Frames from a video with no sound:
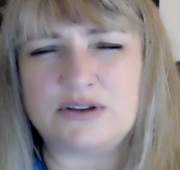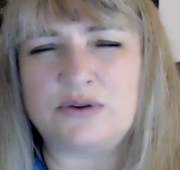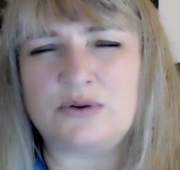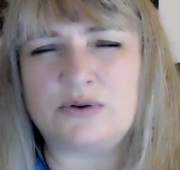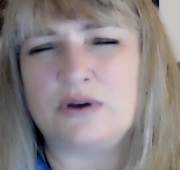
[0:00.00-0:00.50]
to
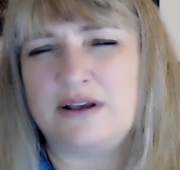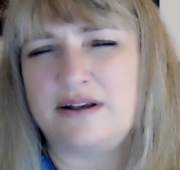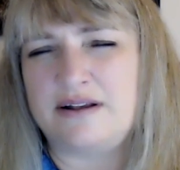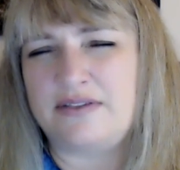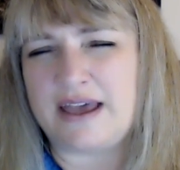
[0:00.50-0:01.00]
you
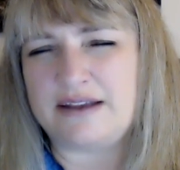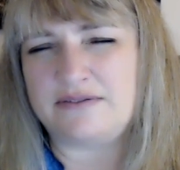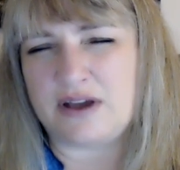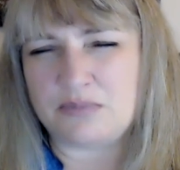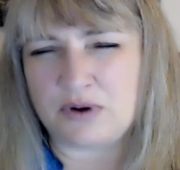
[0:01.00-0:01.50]

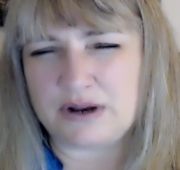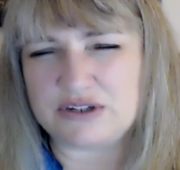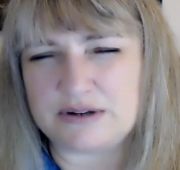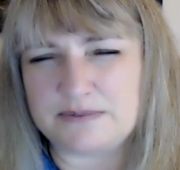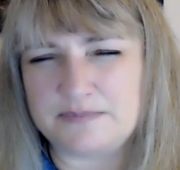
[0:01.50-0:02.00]
that vibration.